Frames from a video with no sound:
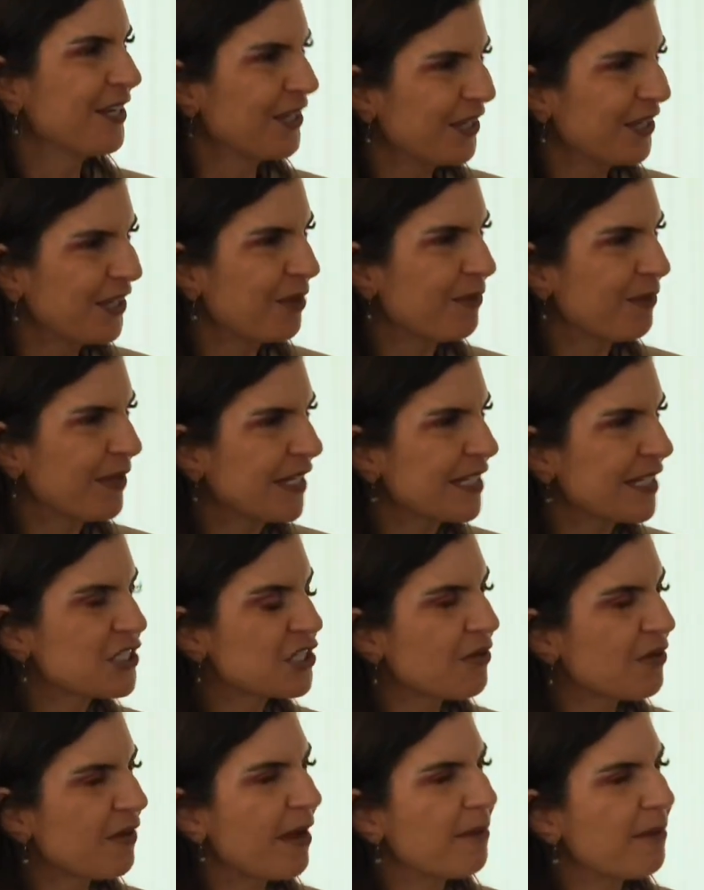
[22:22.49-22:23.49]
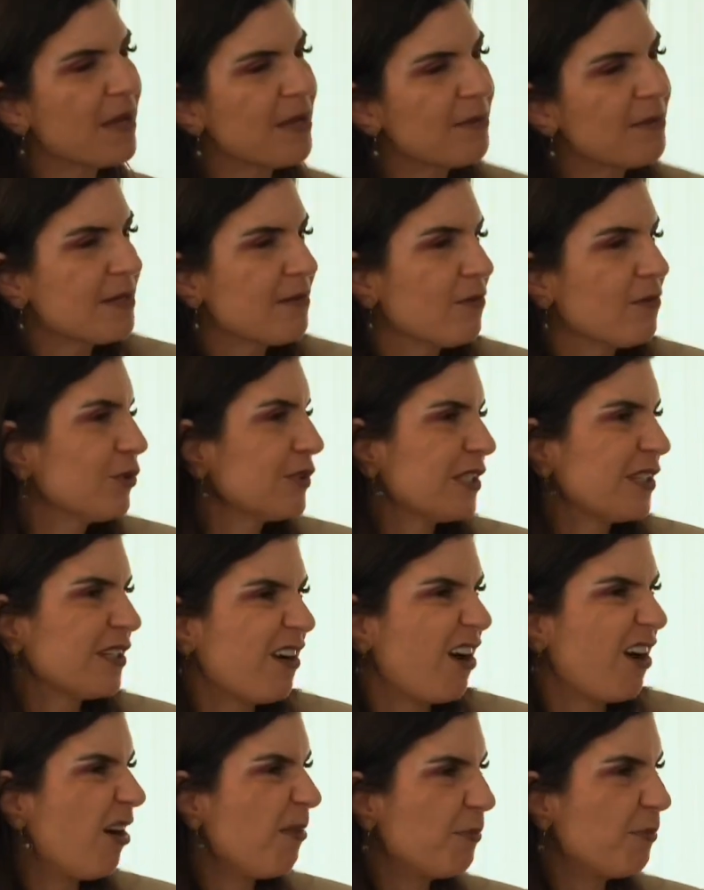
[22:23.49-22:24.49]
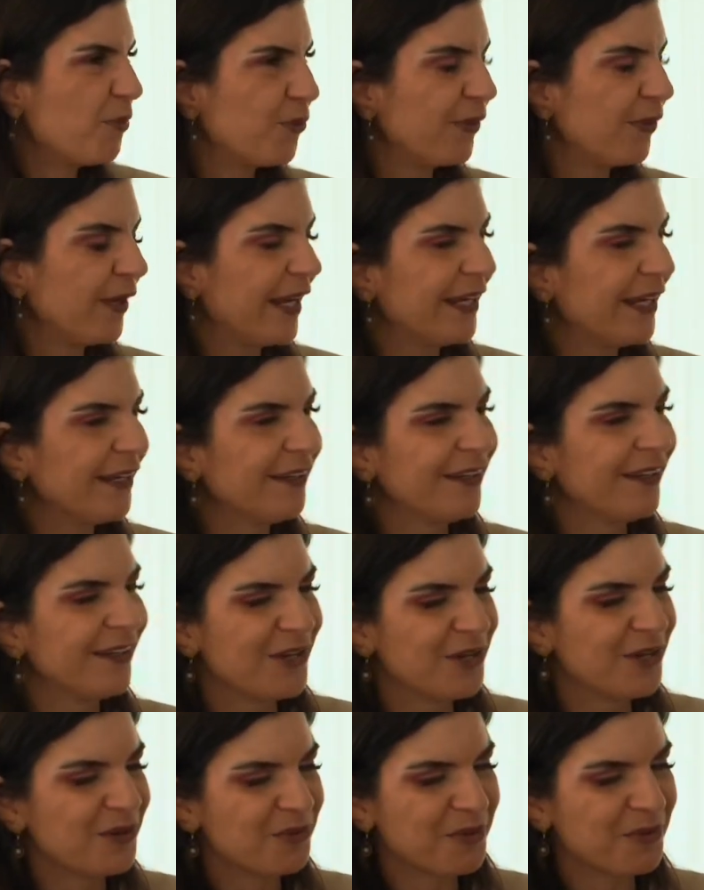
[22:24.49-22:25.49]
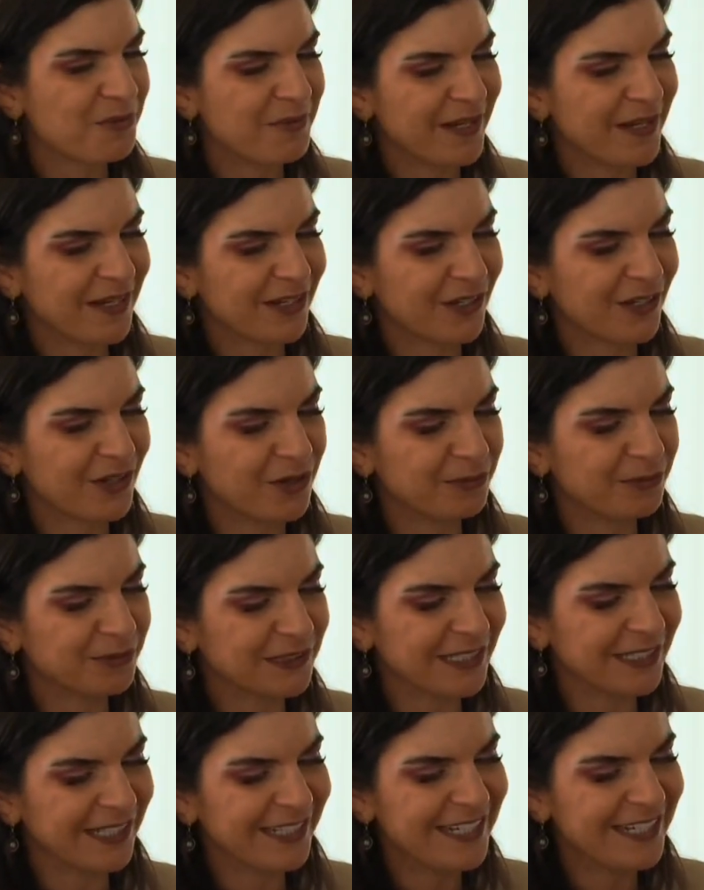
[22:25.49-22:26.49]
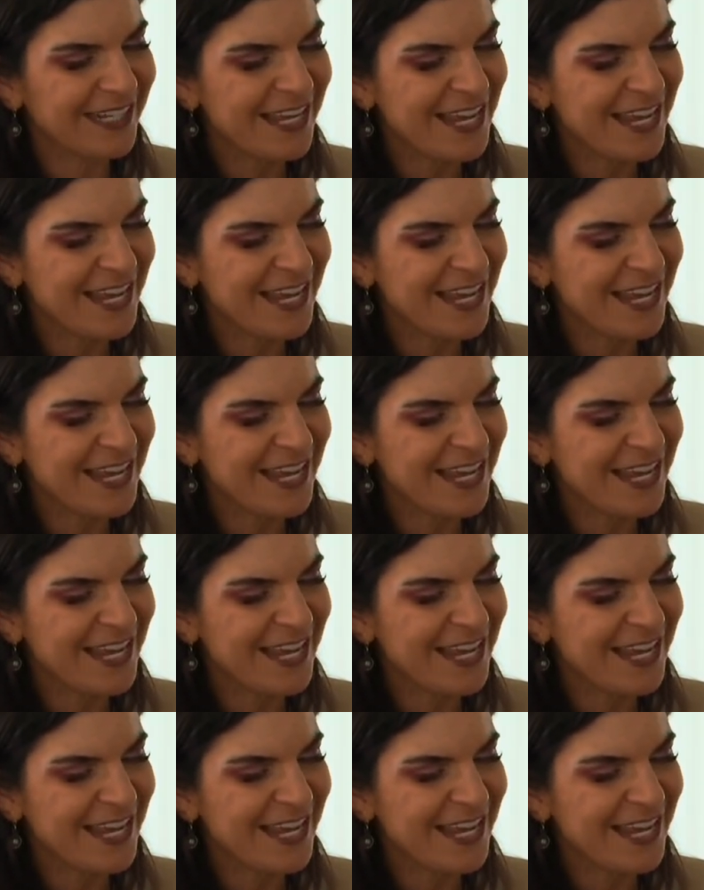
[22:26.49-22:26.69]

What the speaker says: You know, we can do it. And maybe also carpooling would be a good option.